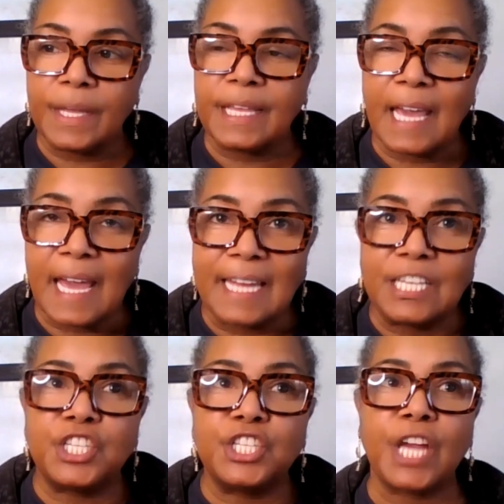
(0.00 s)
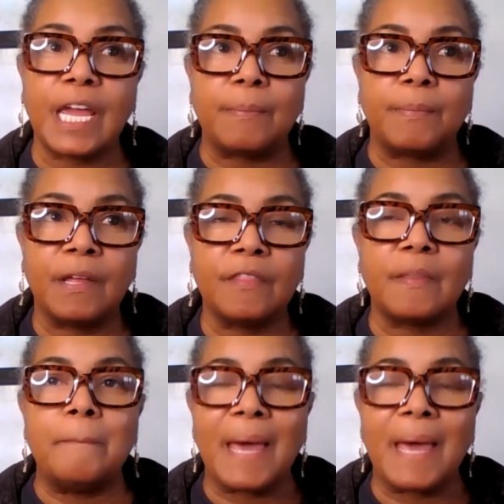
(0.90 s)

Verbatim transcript: we can't shape the